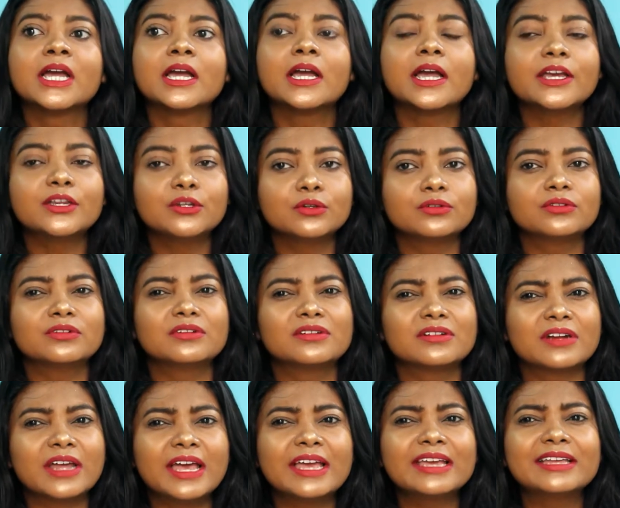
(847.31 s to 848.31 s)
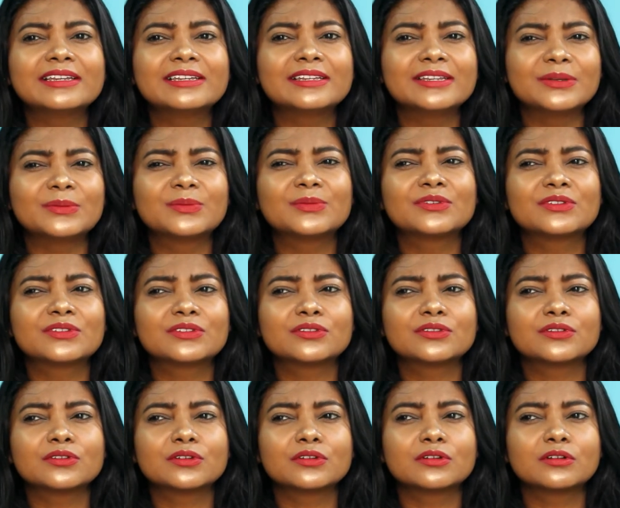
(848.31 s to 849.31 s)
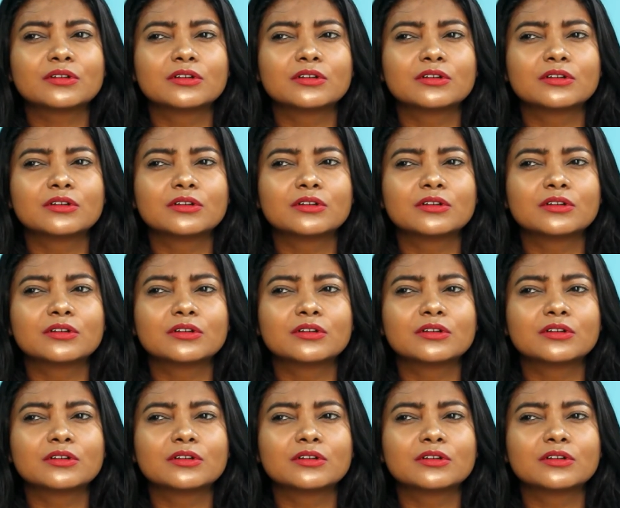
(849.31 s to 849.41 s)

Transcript: I know dry lips